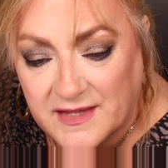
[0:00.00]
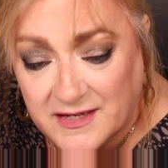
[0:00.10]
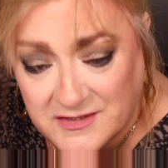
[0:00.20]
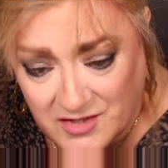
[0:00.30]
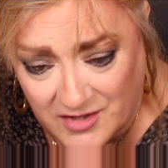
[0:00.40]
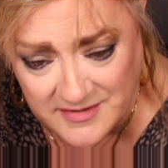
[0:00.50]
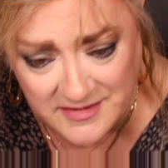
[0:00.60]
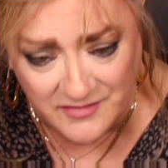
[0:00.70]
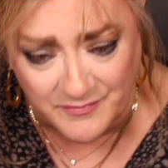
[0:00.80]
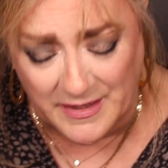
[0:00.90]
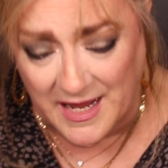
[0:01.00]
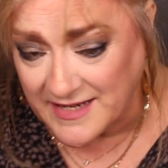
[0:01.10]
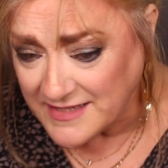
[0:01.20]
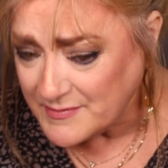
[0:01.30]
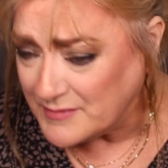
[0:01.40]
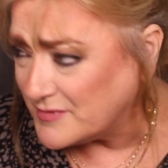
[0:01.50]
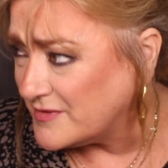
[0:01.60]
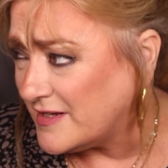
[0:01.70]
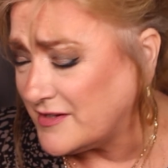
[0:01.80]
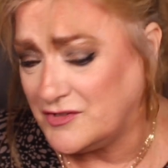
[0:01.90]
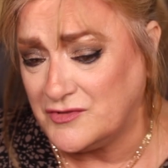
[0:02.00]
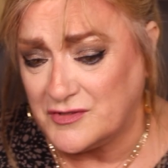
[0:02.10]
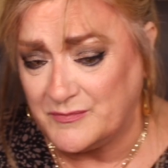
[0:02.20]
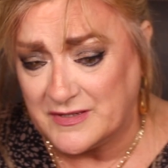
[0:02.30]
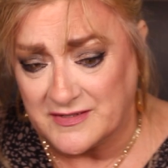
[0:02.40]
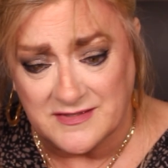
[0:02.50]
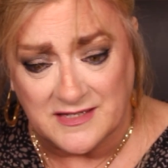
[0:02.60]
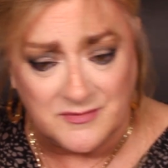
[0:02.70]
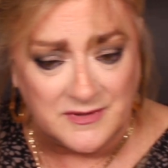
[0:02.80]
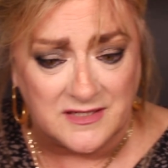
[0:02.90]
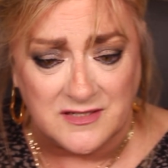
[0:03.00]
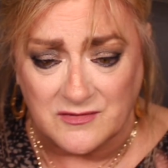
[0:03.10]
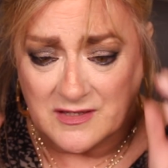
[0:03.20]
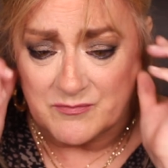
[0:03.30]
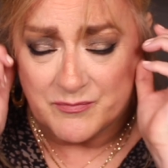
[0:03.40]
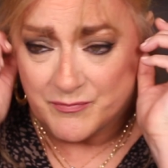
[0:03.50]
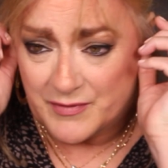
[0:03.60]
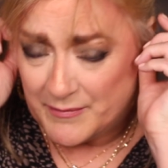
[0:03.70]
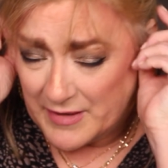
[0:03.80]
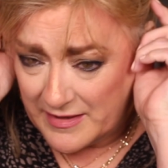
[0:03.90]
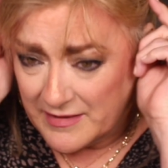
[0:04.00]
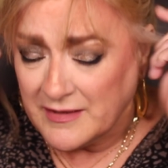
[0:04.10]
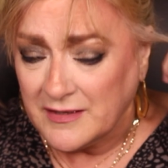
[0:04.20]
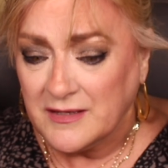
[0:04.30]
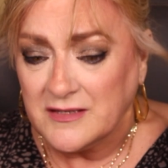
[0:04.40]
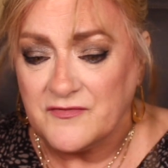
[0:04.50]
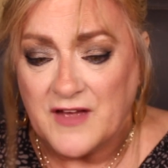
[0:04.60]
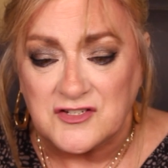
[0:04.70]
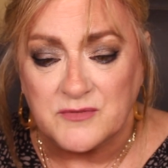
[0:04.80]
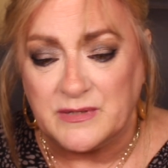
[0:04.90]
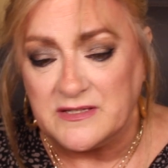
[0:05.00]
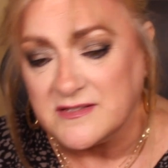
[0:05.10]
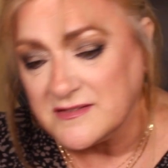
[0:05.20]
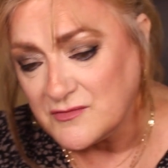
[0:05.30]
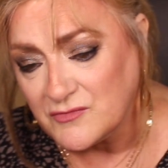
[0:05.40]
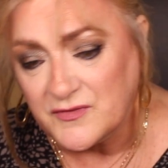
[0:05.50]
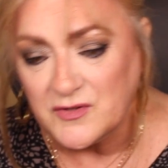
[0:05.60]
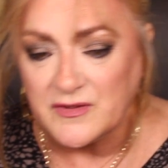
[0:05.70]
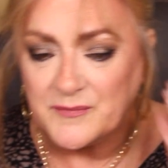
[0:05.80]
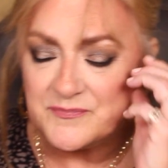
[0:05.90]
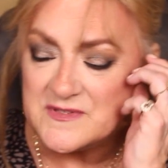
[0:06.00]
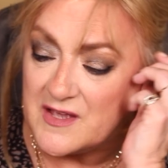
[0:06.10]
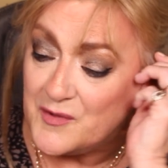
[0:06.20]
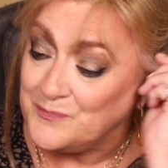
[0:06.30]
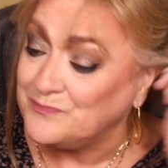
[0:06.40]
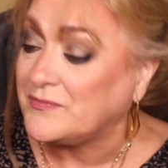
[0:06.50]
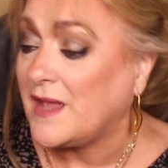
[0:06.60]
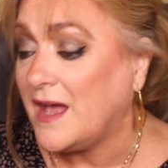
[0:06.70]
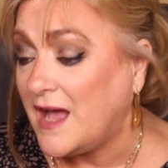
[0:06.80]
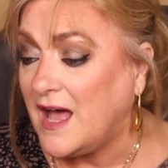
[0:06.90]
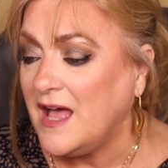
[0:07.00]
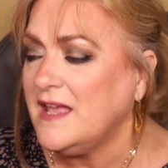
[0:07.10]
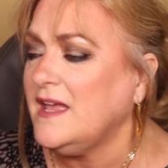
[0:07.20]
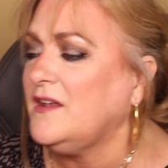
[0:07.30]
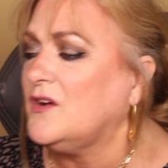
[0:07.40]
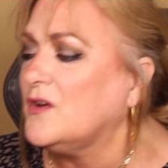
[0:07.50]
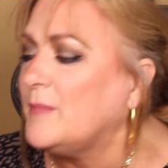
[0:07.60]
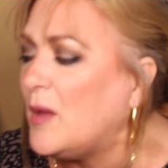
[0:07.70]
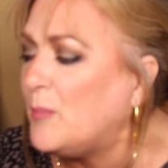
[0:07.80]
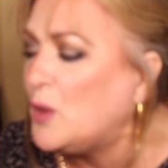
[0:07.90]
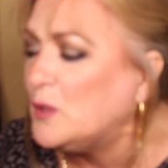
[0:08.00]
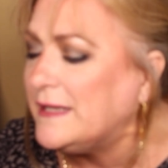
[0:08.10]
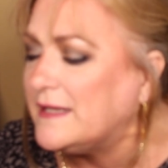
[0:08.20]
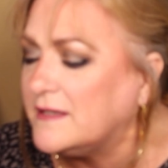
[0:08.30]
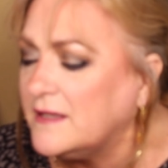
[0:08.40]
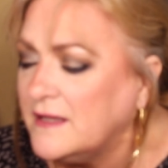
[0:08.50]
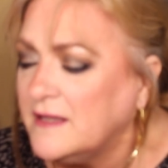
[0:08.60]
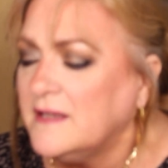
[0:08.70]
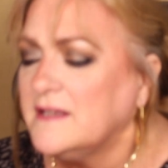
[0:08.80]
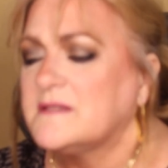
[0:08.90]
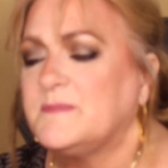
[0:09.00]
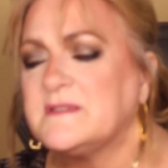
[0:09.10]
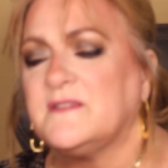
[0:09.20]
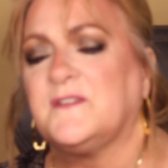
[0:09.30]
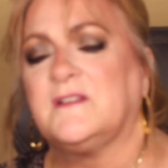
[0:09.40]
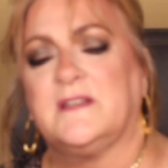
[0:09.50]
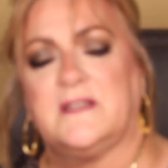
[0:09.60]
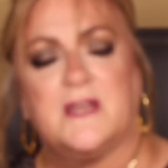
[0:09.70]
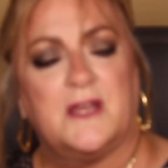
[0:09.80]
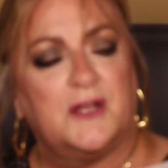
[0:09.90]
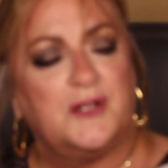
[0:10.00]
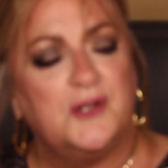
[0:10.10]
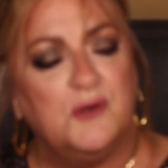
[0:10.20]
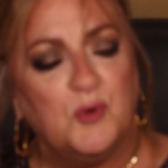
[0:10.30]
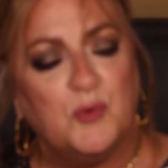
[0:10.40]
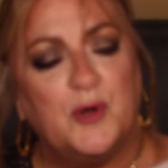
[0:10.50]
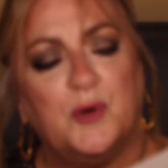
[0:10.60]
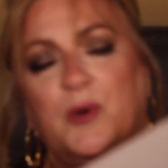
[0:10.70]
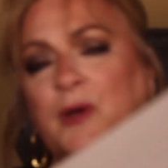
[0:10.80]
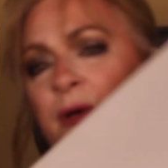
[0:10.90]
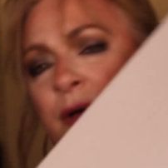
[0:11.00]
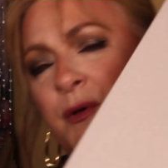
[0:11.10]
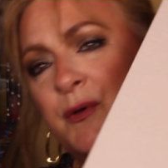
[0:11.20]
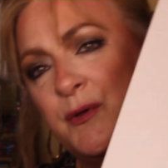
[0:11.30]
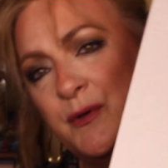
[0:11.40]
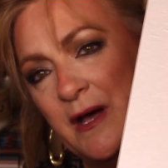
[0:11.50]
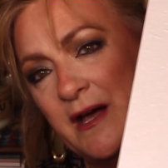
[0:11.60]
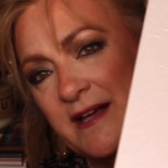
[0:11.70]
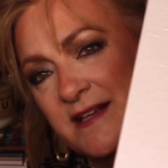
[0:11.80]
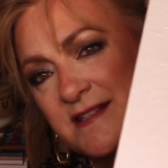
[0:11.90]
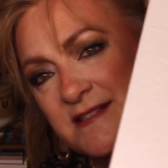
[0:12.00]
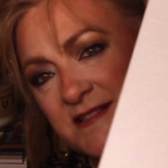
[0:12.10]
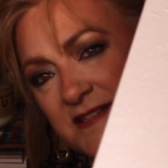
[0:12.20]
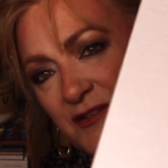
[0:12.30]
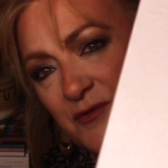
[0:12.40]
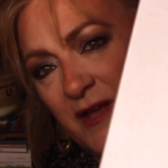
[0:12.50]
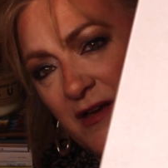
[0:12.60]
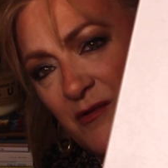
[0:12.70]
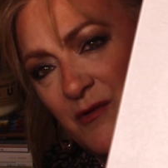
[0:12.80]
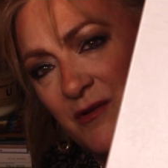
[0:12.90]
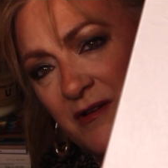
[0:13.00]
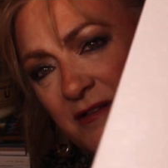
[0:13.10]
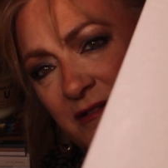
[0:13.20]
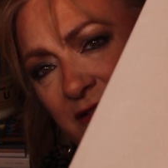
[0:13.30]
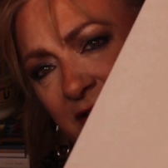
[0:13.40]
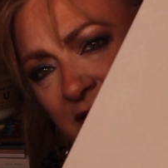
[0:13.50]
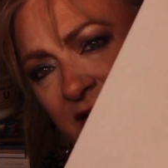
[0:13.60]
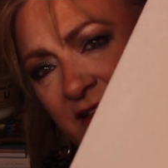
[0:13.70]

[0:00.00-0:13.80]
exhaustive, but I guess people do that on YouTube because that's what they do. They, they buy fashion pieces and review them. So I had heard about Polene, specifically numero, I guess this is Una? Un?